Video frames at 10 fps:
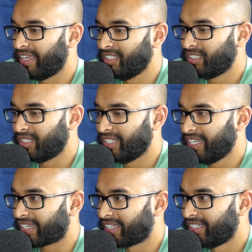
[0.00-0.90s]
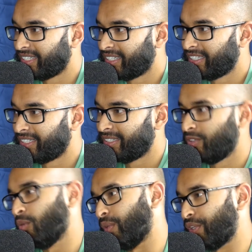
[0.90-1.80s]
he's a dick.
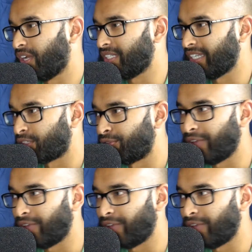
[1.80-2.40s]
But they're all dicks.